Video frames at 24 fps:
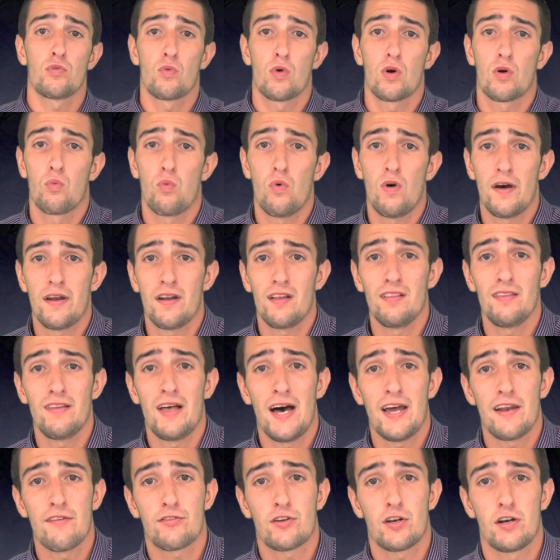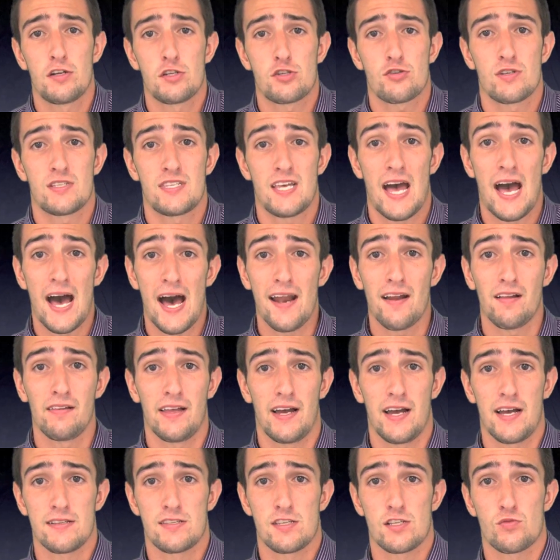War I, a lot of countries had
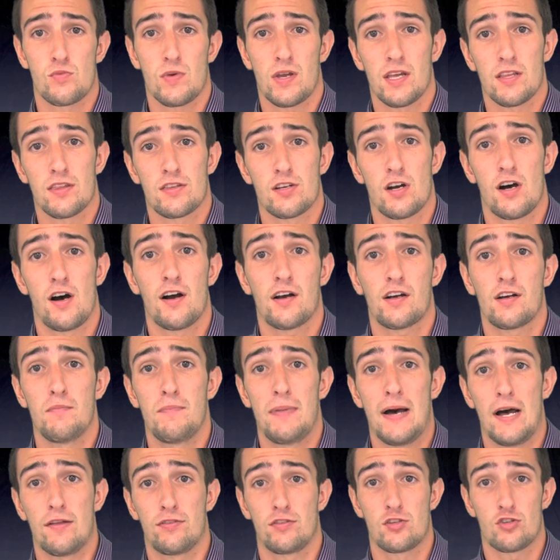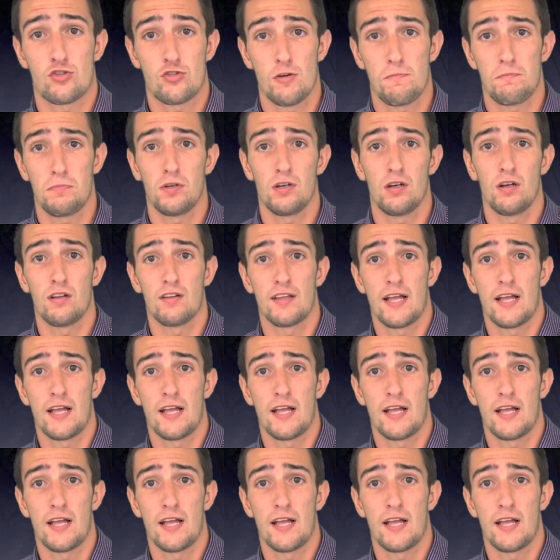alliances. We can talk about the Triple